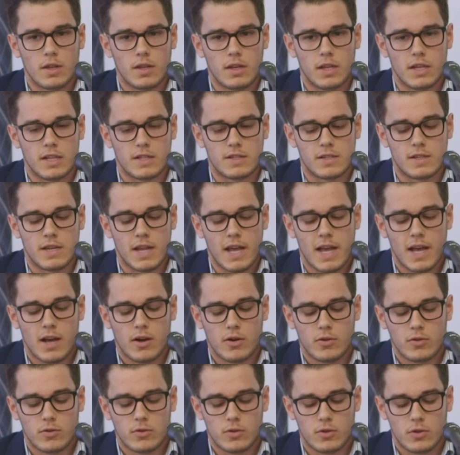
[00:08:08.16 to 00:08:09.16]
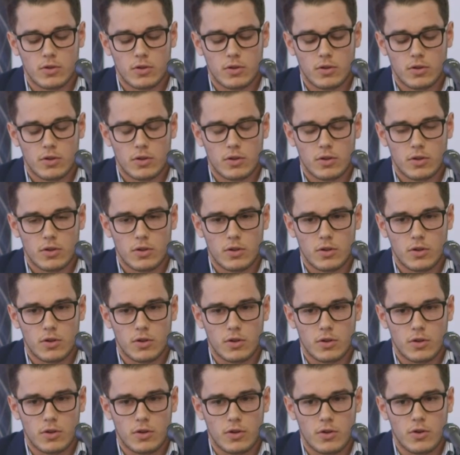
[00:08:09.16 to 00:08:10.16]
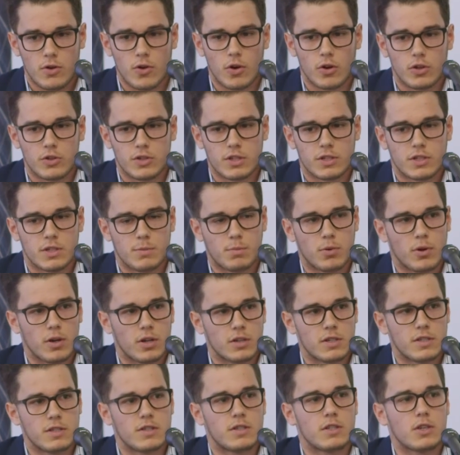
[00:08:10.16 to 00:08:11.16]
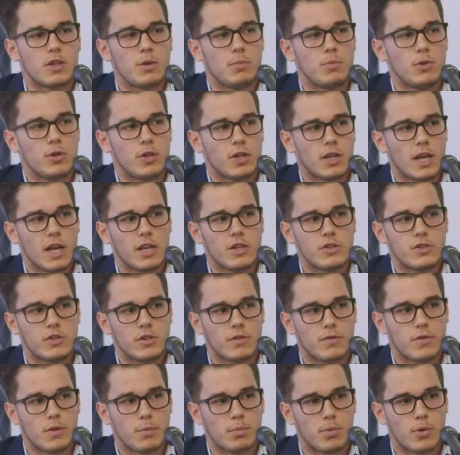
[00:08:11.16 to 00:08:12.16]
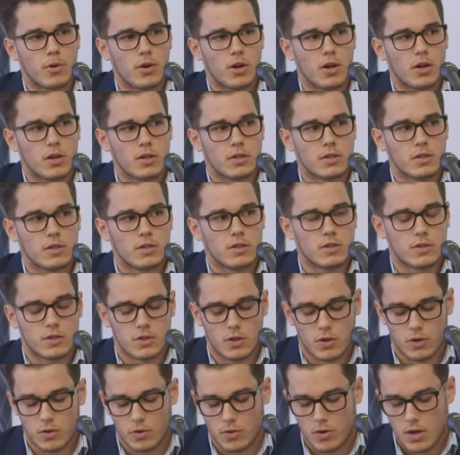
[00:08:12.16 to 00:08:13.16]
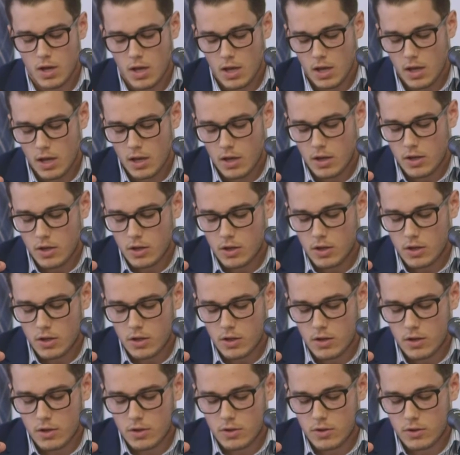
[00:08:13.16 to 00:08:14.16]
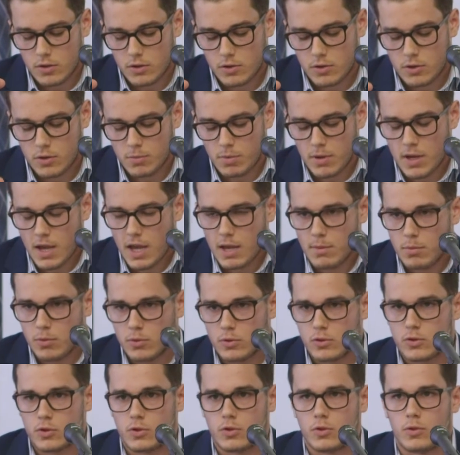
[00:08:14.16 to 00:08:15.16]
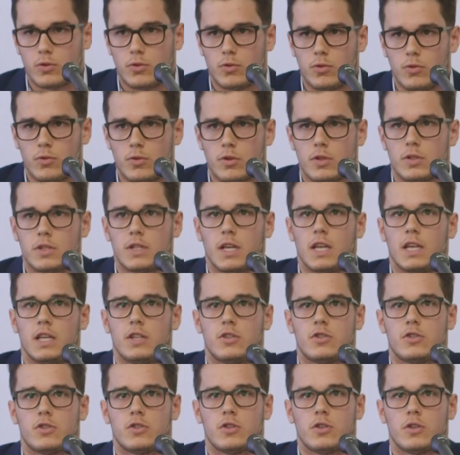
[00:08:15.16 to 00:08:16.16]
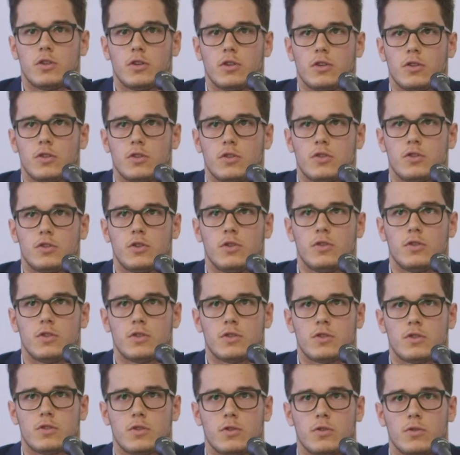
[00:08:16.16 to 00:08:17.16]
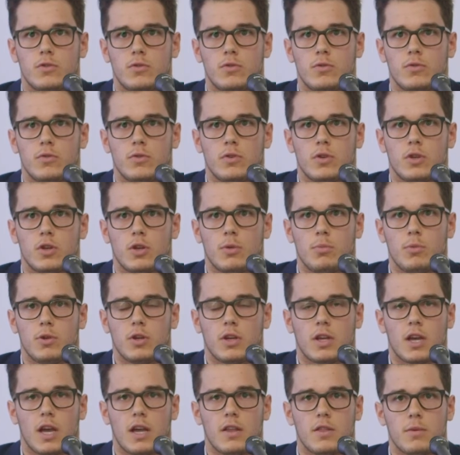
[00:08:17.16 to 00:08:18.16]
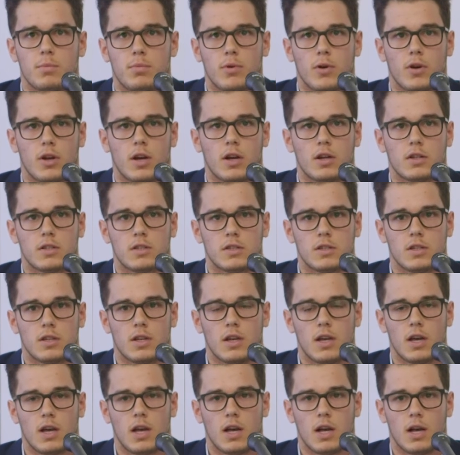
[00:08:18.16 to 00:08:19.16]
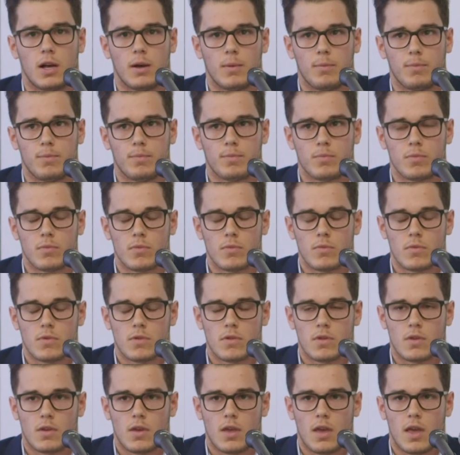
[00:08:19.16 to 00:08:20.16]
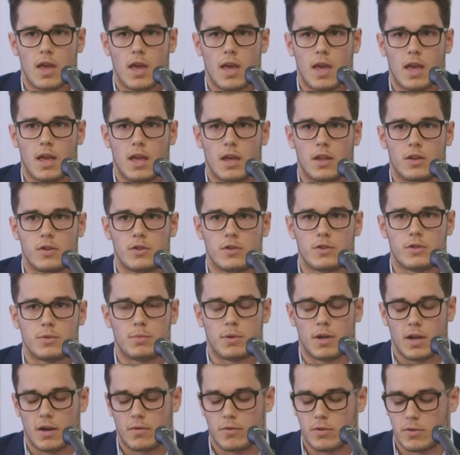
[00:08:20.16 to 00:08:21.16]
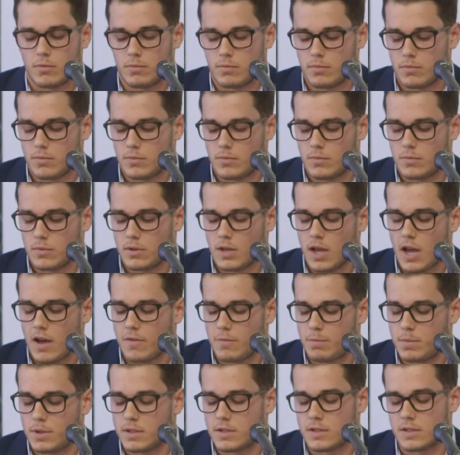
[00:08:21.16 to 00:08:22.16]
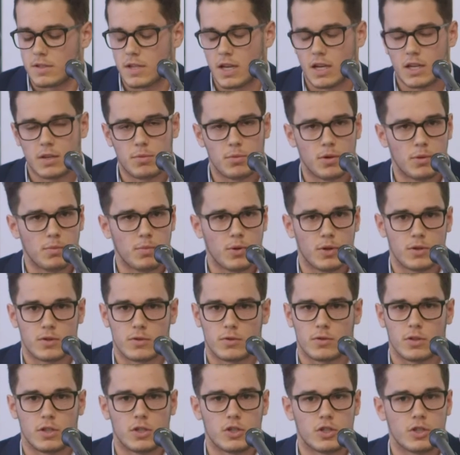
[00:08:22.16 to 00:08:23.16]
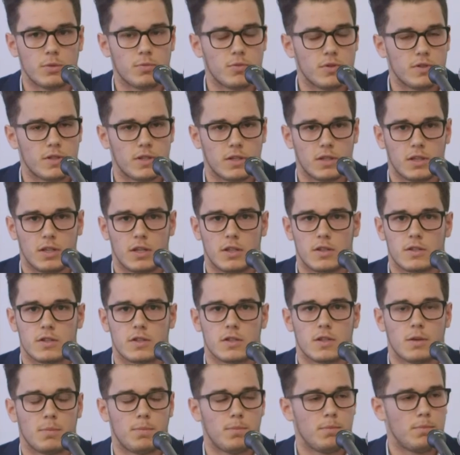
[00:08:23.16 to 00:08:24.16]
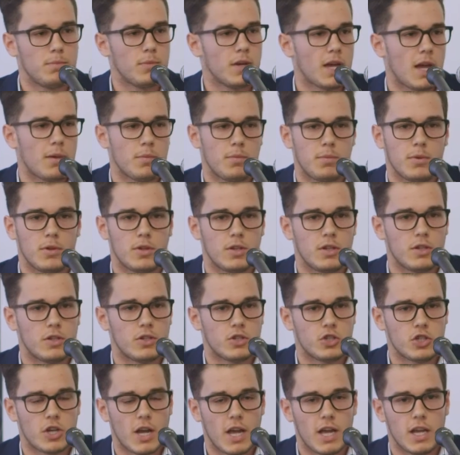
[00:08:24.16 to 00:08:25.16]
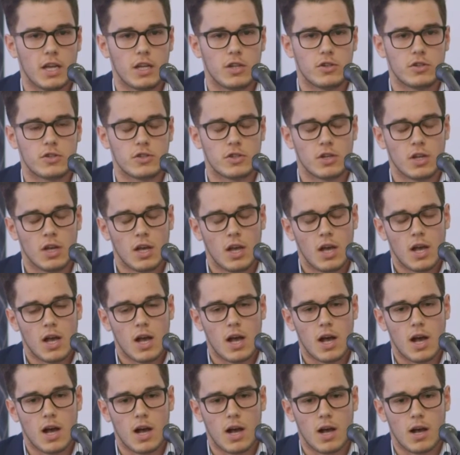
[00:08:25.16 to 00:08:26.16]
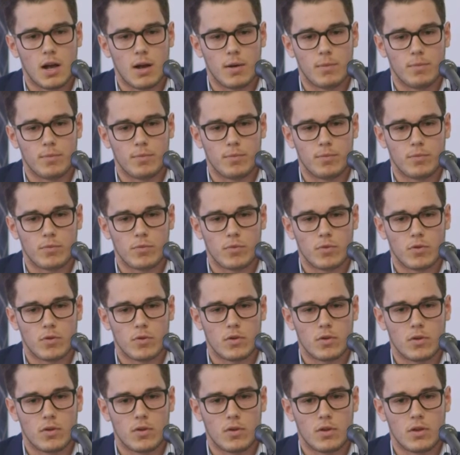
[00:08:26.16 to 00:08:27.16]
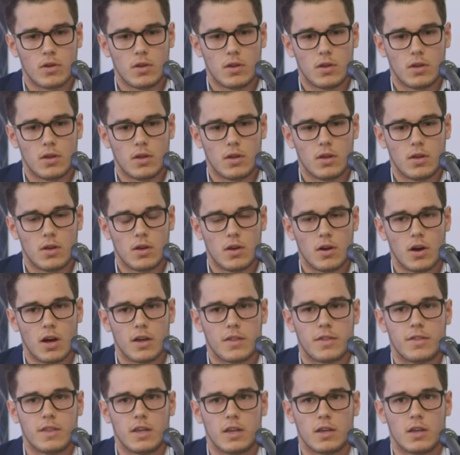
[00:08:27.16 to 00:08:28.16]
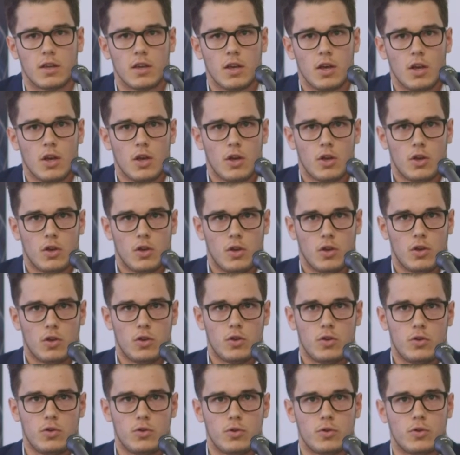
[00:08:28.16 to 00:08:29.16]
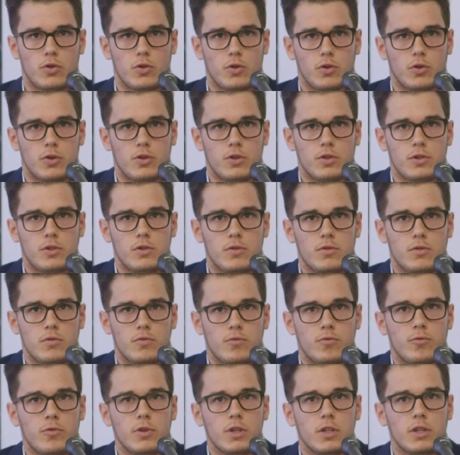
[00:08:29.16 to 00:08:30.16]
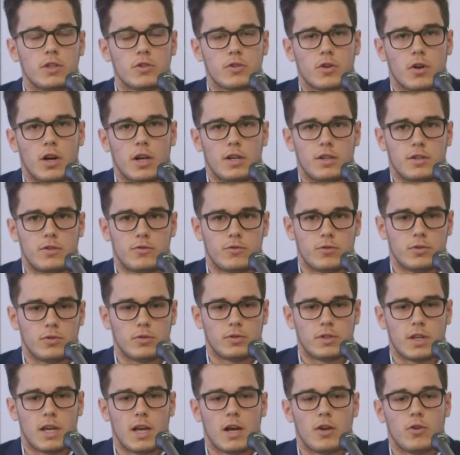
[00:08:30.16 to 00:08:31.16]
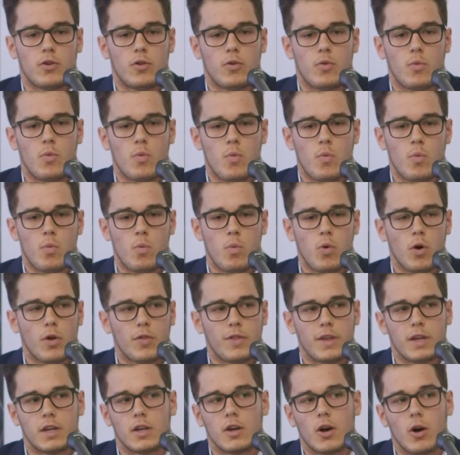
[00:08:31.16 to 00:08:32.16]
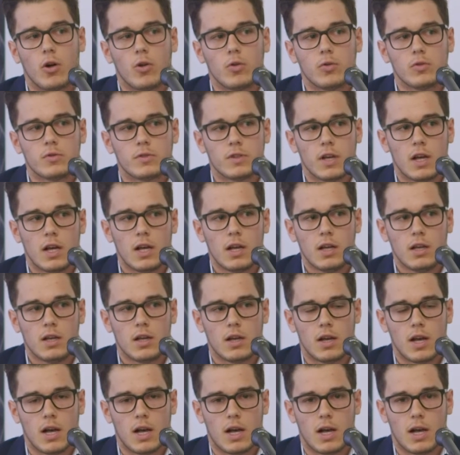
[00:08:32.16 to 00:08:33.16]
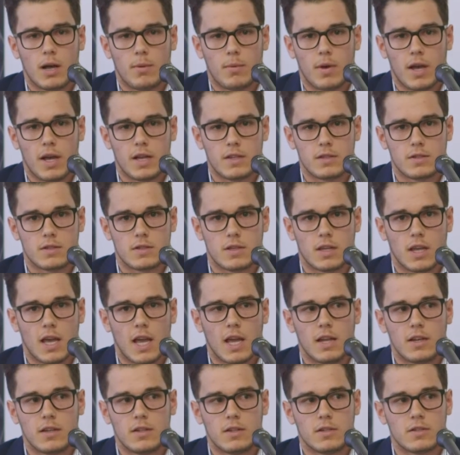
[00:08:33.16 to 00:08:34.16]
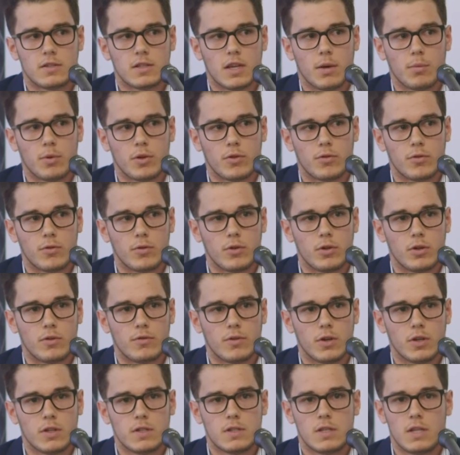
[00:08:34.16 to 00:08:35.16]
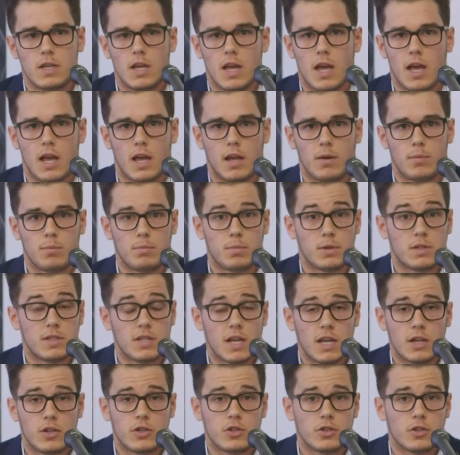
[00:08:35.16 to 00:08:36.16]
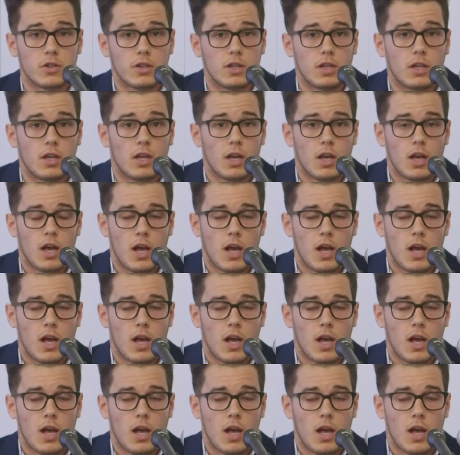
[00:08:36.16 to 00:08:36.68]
It's now not just the product, it's the communication of the product. So to be able to teach students to communicate the product and to be able to have business acumen, personal leadership, resilience, capability to change, I think you could really try to drill down on what their goals are as candidates coming through university, and potentially